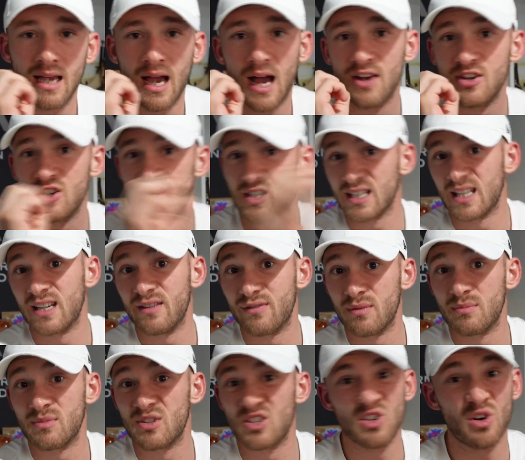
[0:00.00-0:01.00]
and just leave
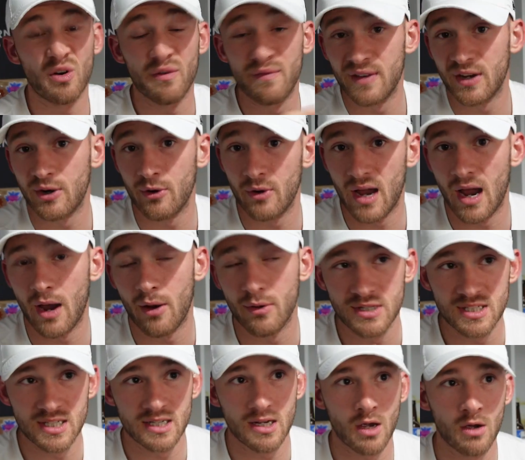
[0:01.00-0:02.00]
him to sort of figure it out
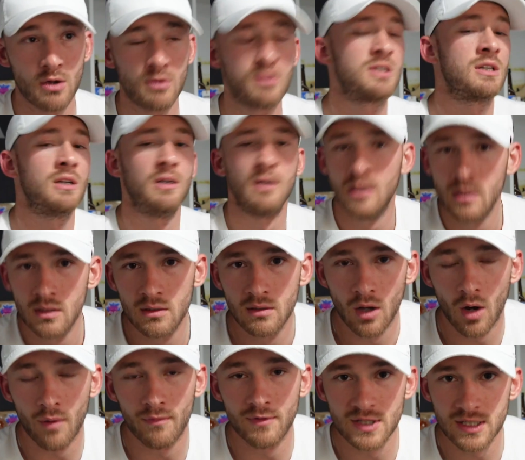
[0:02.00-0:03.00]
as he goes.
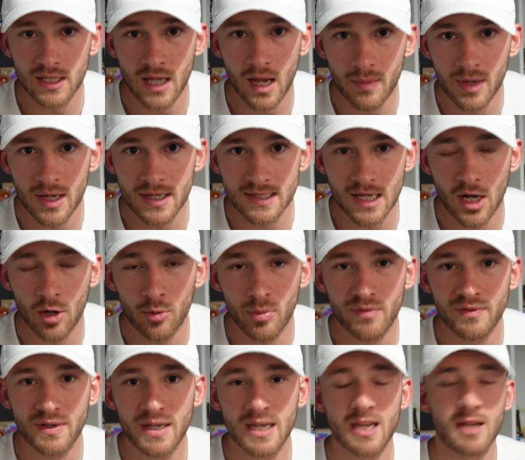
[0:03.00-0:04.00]
Obviously, I'm here to help
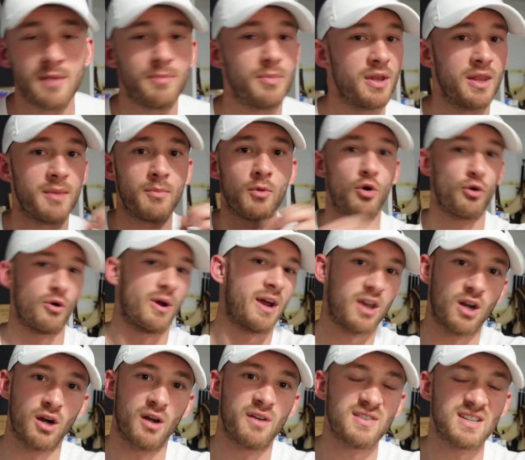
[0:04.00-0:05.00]
if needed, but the more I
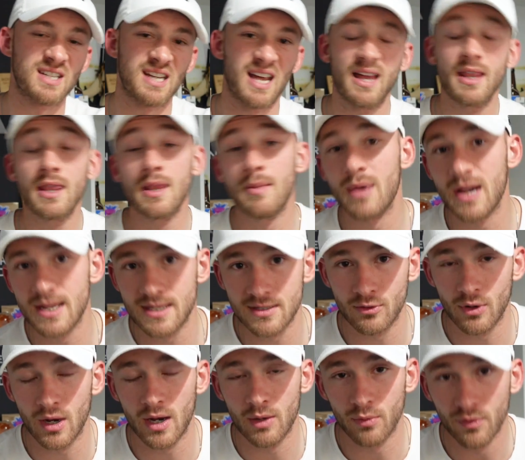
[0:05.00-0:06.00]
can offset, the
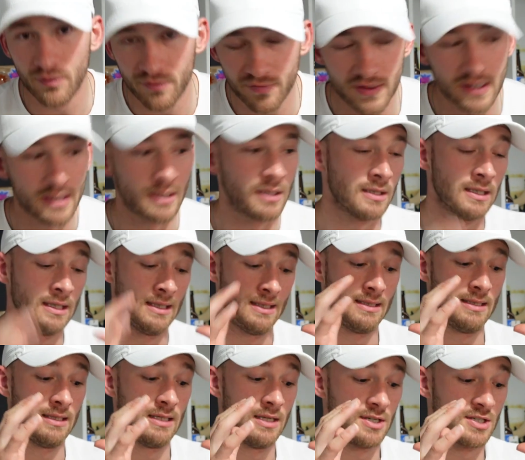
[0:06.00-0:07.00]
better I will feel.
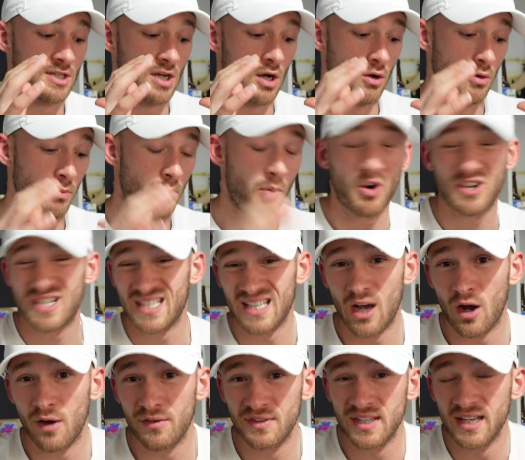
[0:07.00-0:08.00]
So boxing that
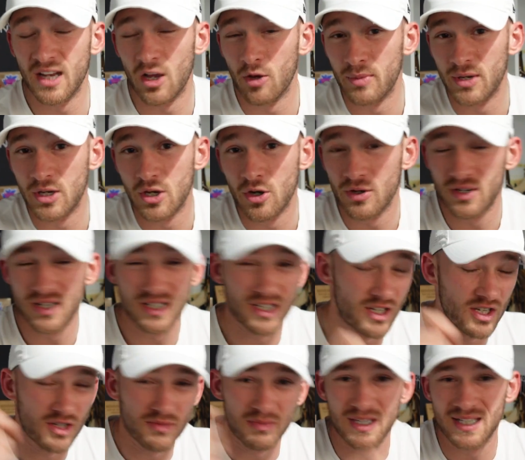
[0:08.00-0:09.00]
off today will be good because it
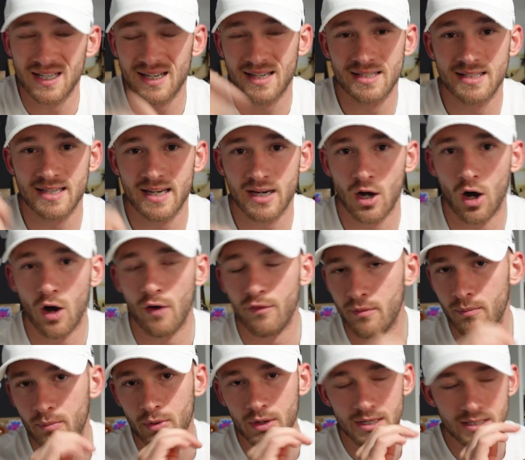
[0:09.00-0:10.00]
just means I can take it off
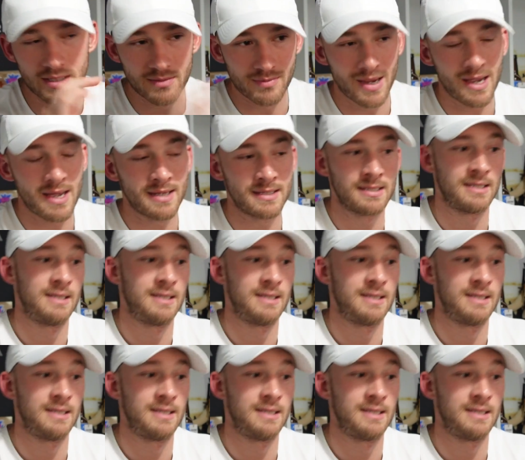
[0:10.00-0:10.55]
and put it to bed.